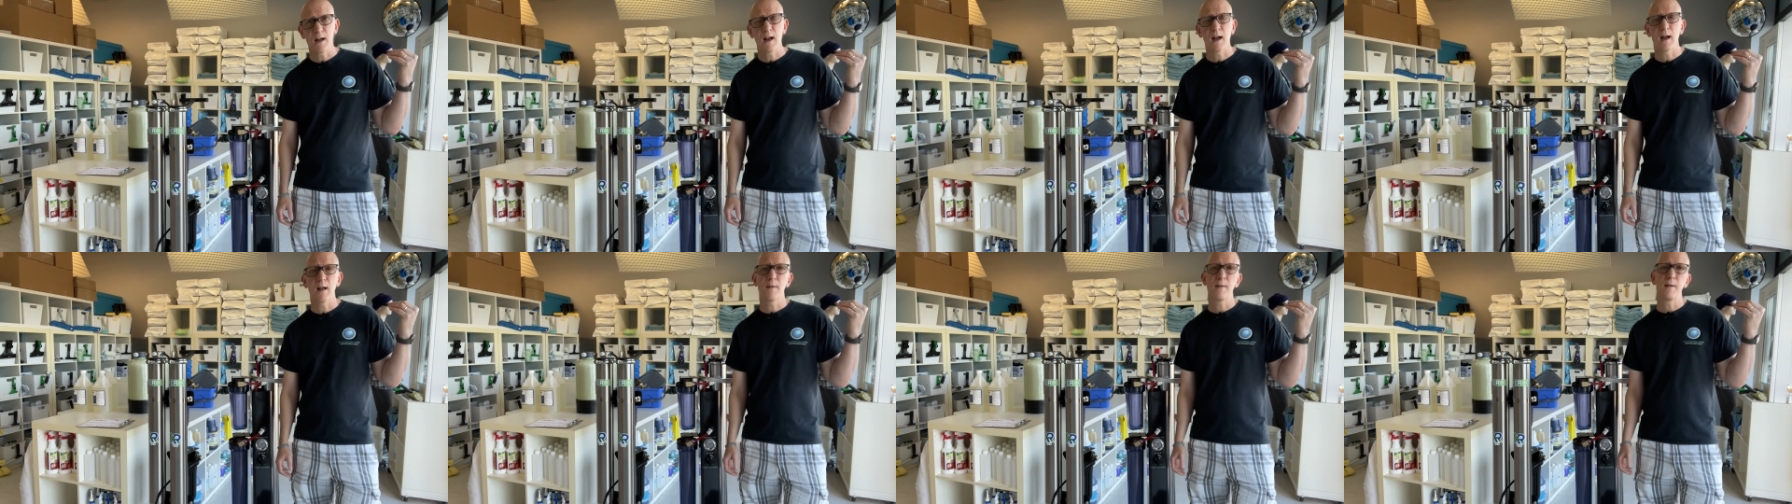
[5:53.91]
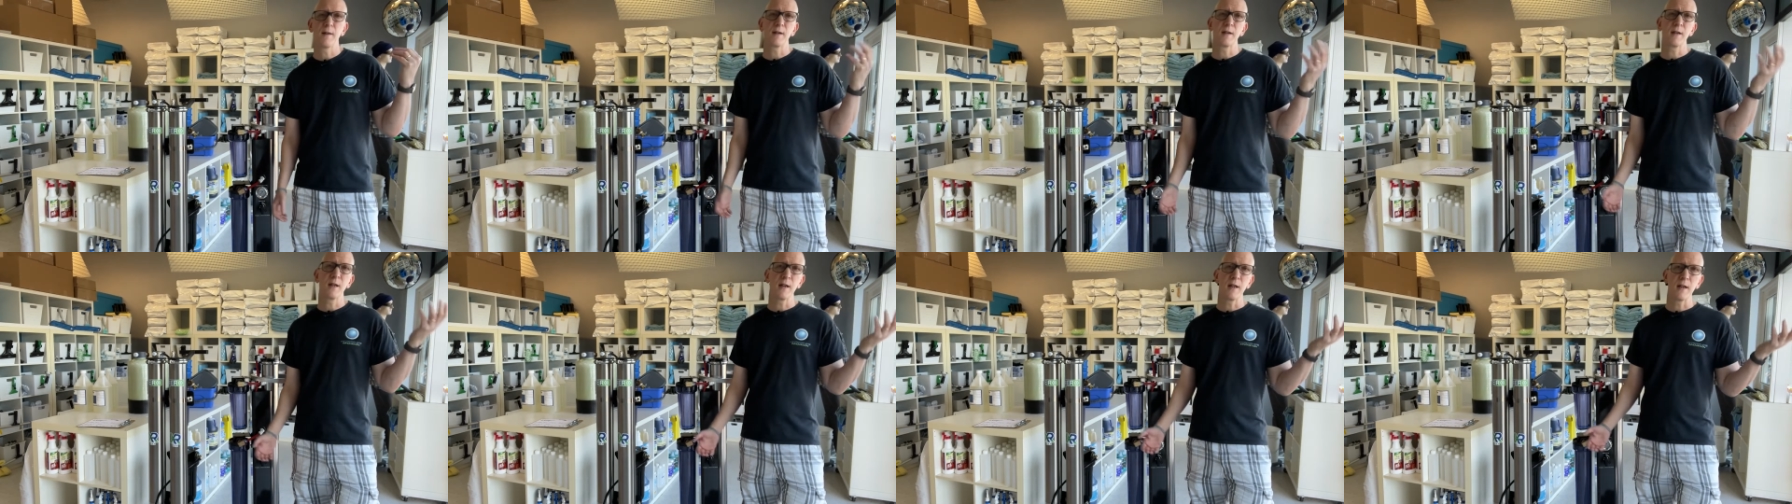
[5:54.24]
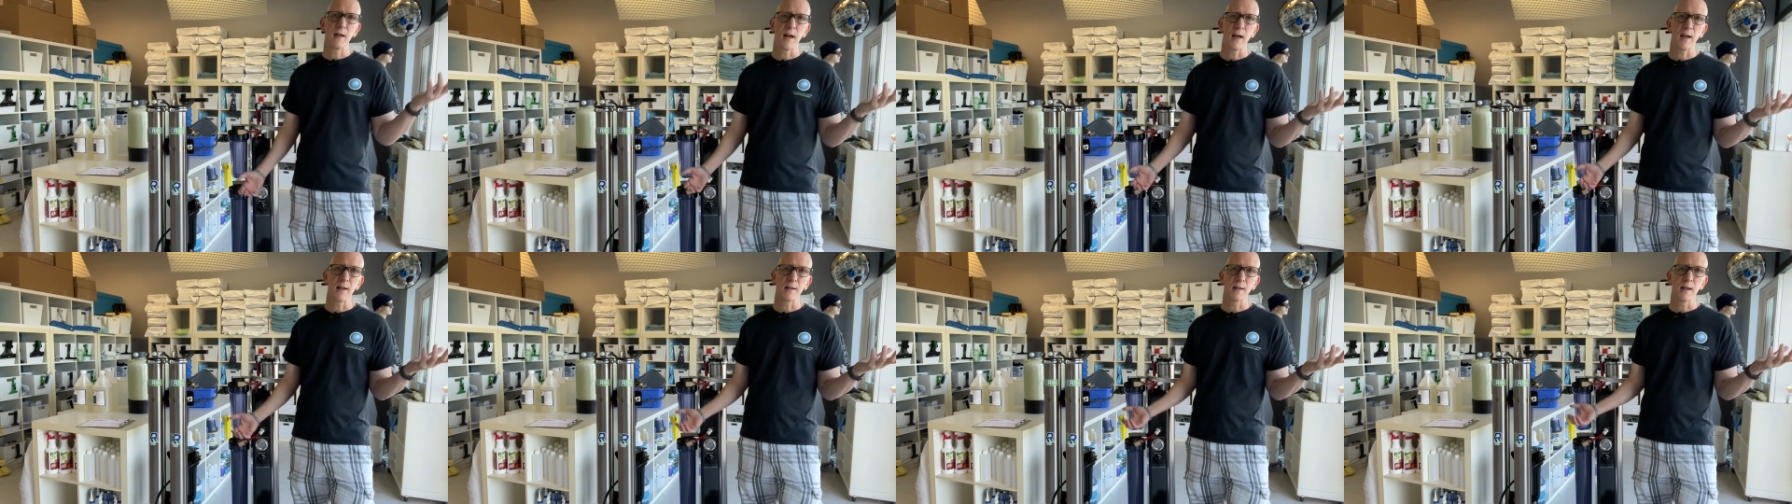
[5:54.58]
and the
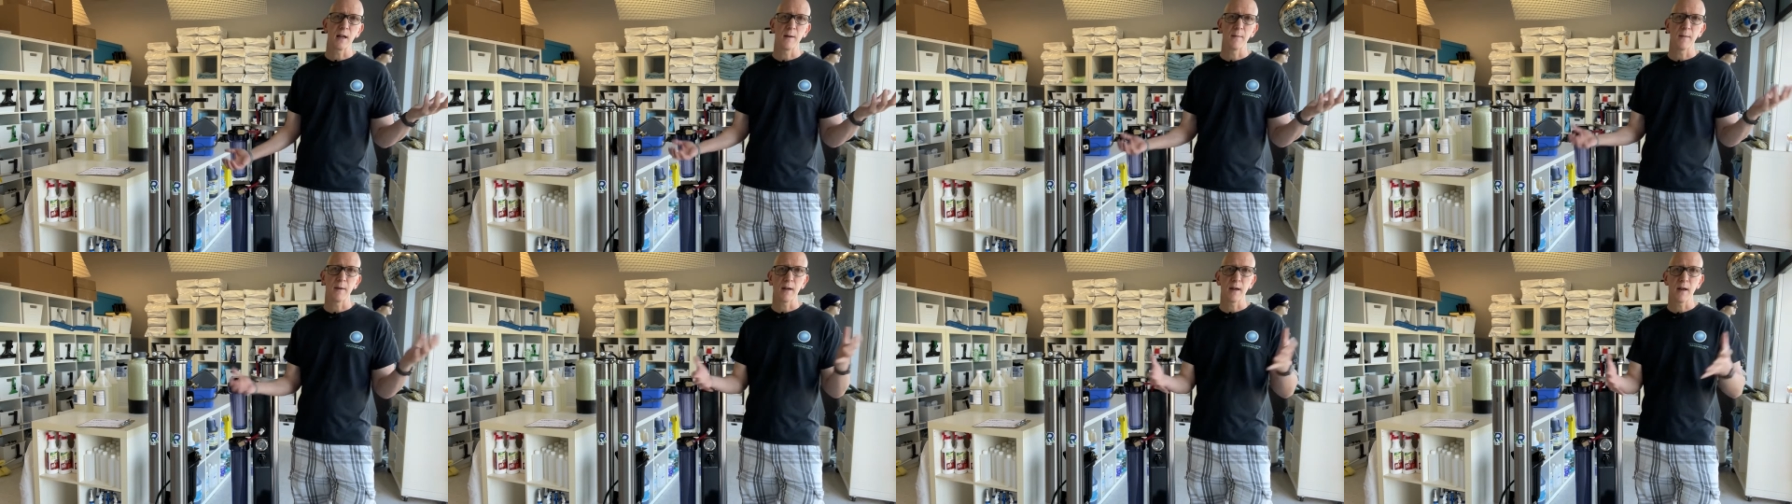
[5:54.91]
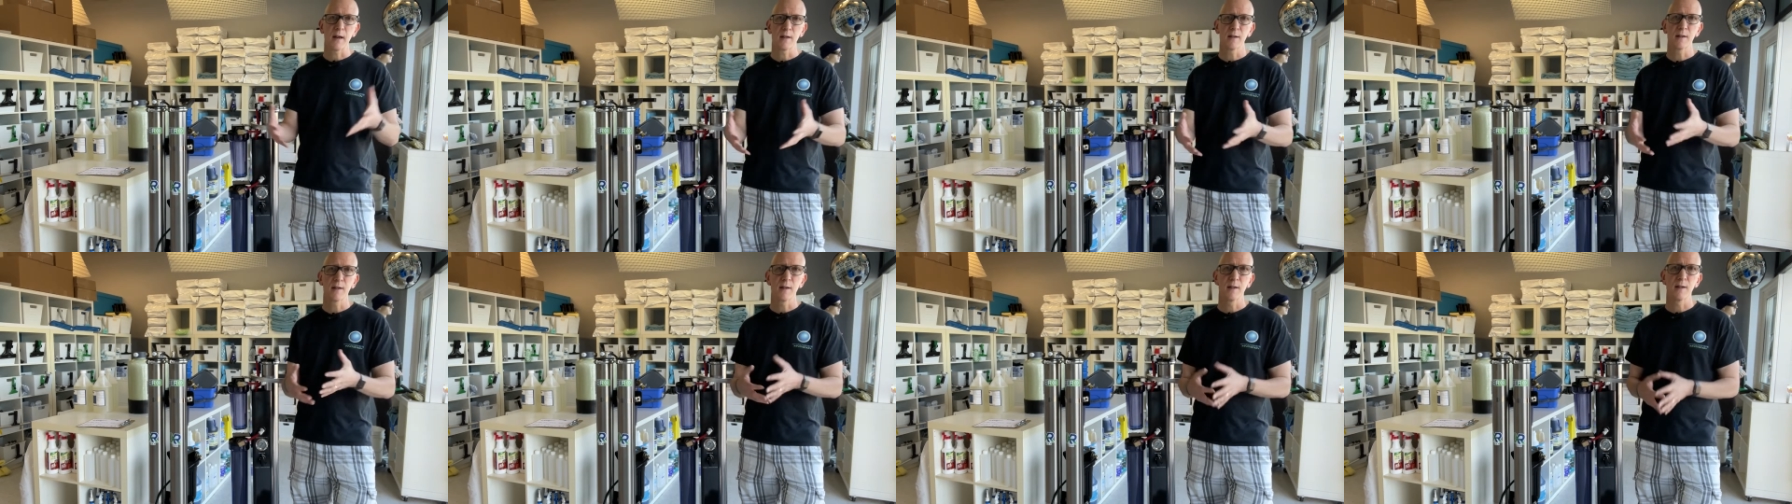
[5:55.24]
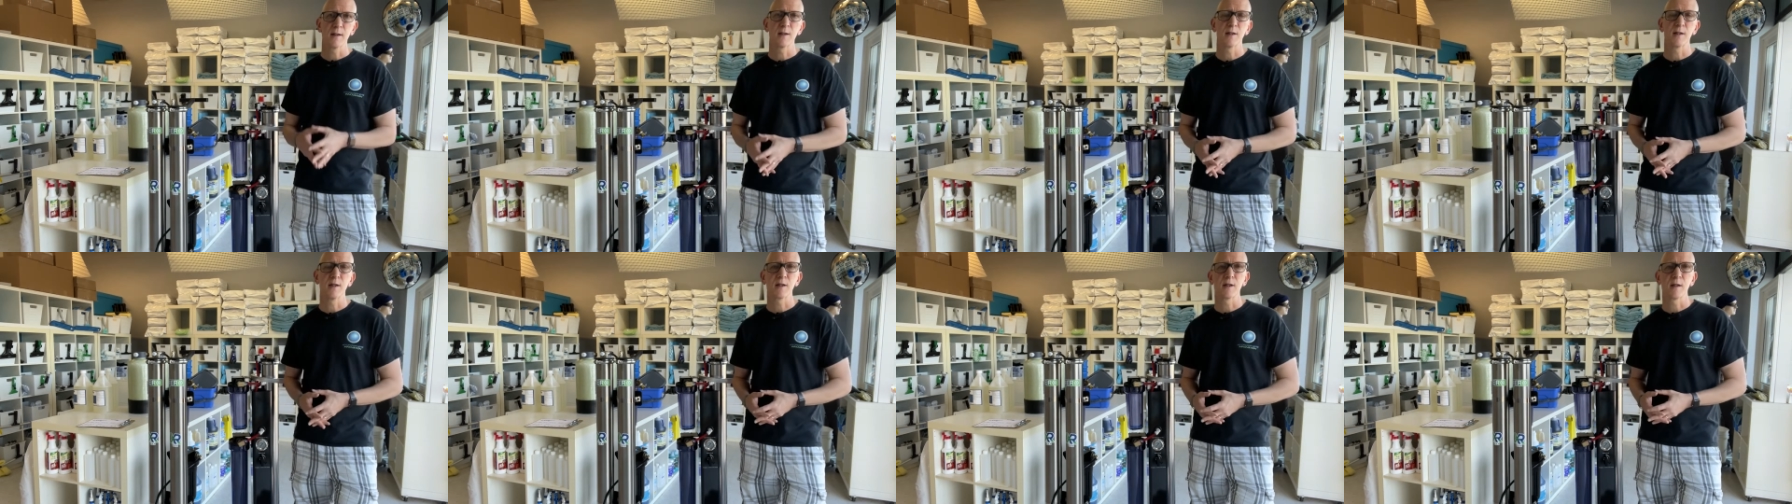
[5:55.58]
TDS coming into
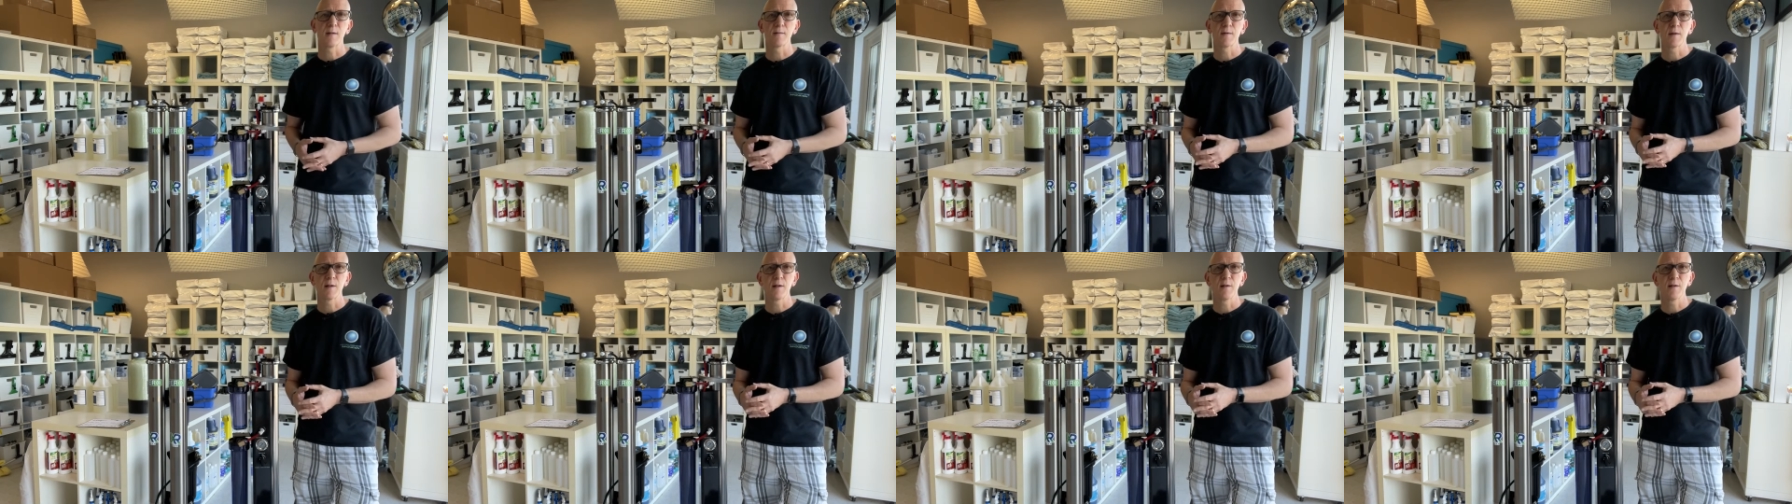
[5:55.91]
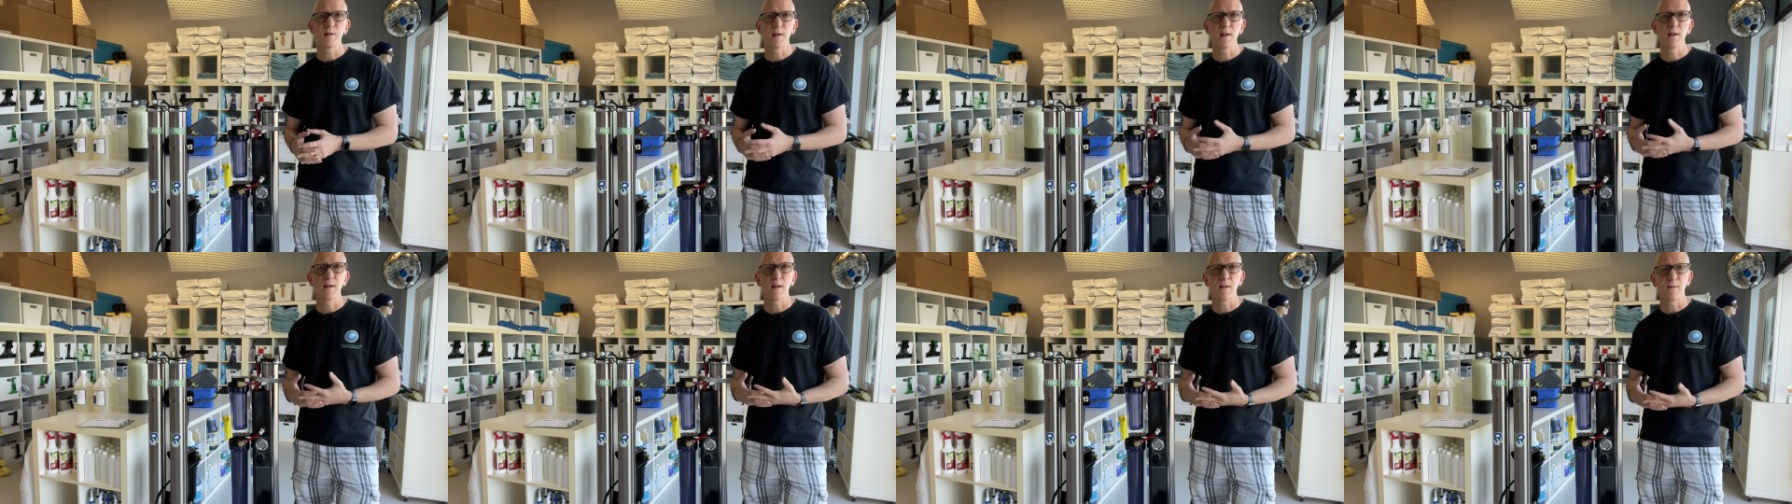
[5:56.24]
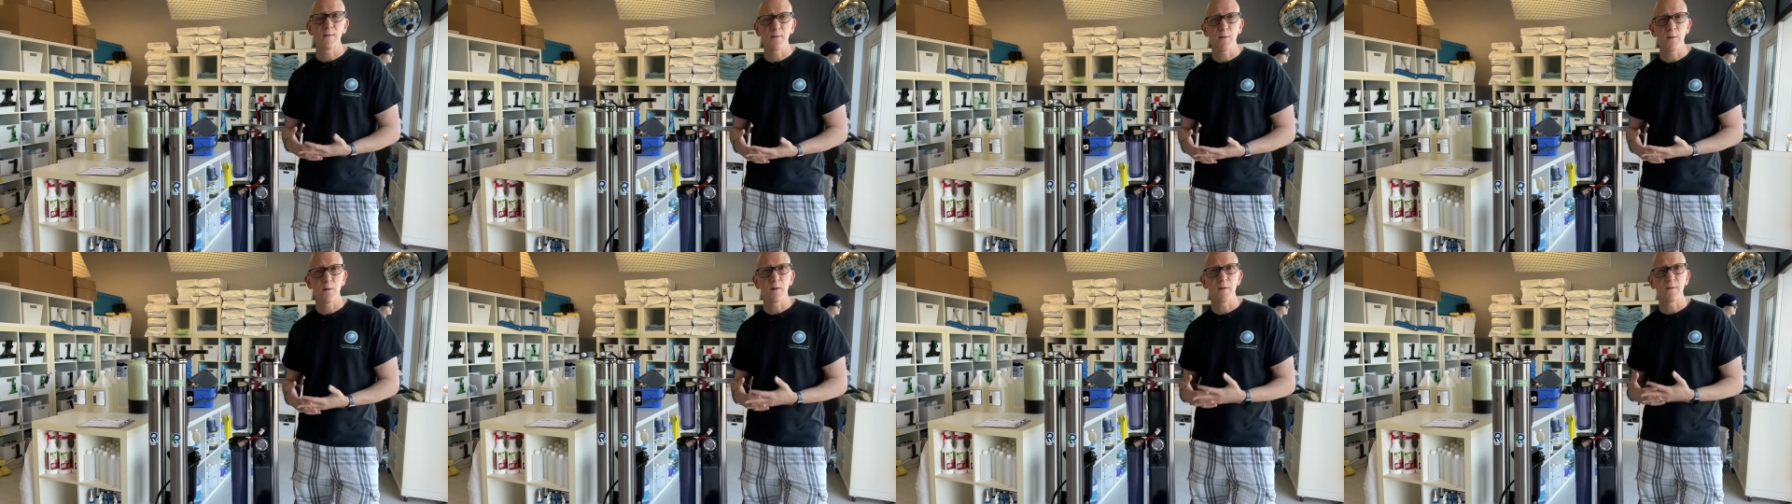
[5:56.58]
the systems are usually
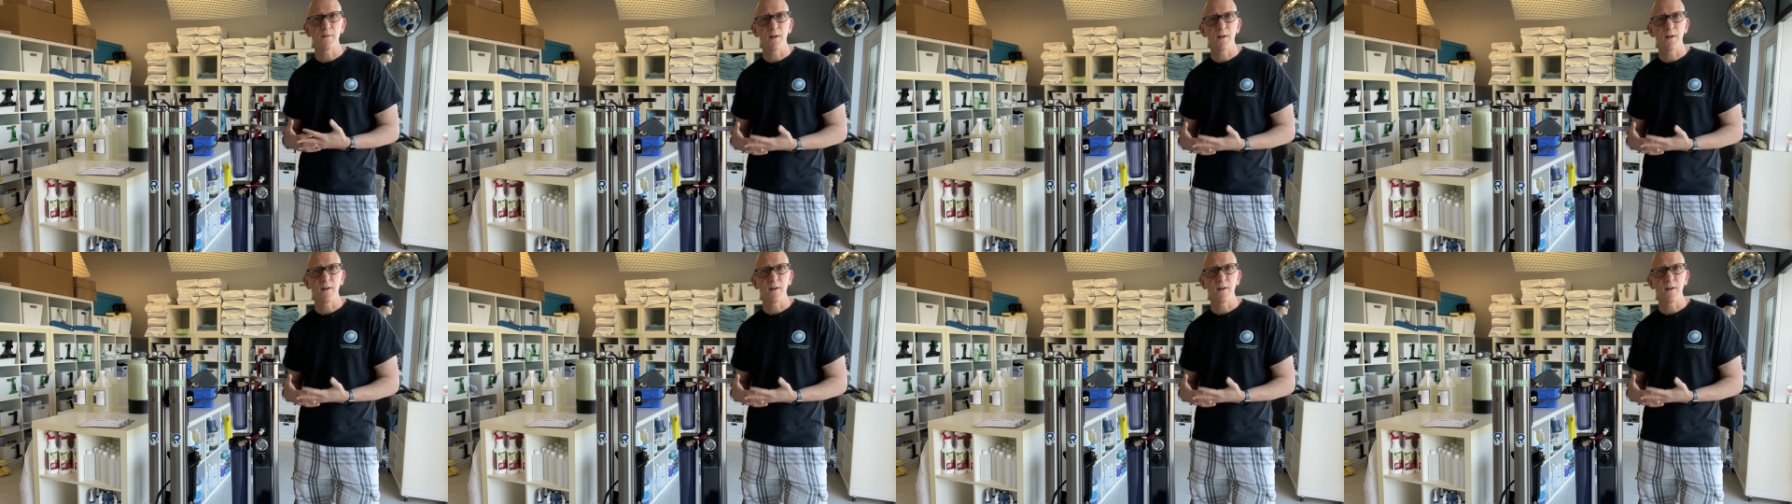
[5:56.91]
like four,